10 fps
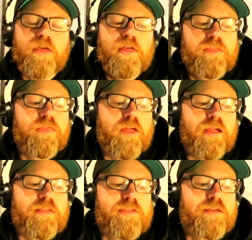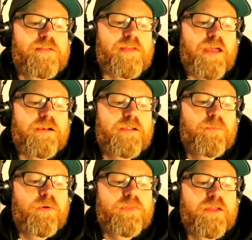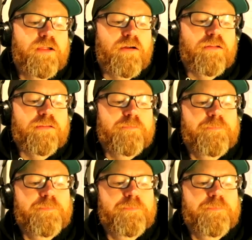then that's exactly what they got.